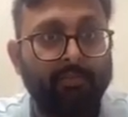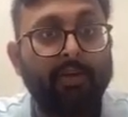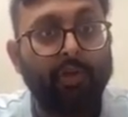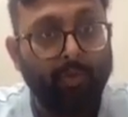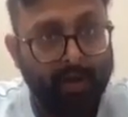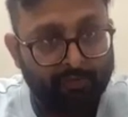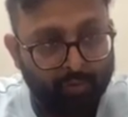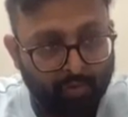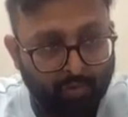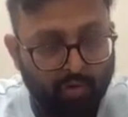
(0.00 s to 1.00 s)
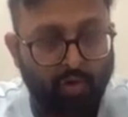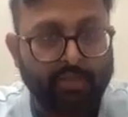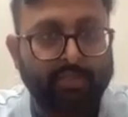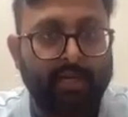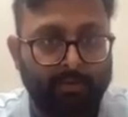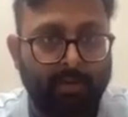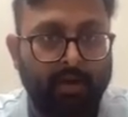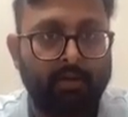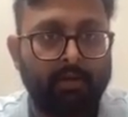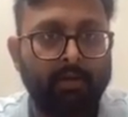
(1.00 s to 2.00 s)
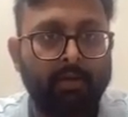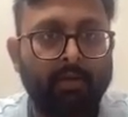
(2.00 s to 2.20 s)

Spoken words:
But you have to cross that mark.